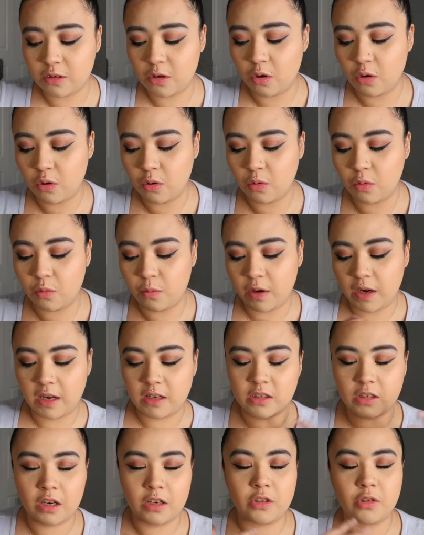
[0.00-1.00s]
So when I
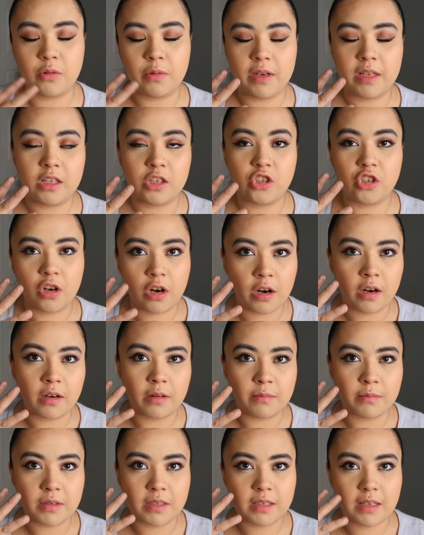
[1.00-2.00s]
start doing the
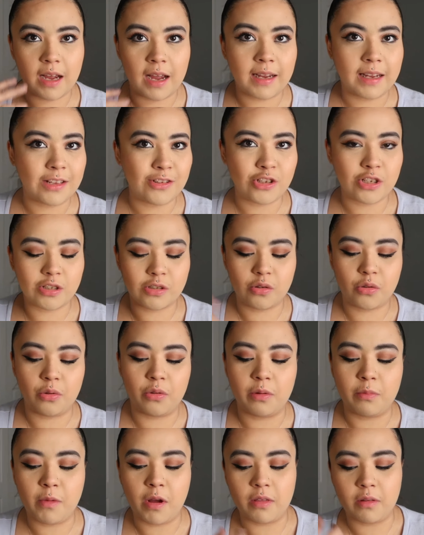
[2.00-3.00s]
charms, I can just throw
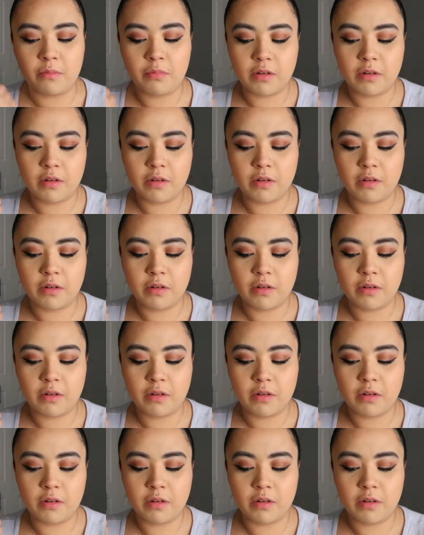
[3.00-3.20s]
them on the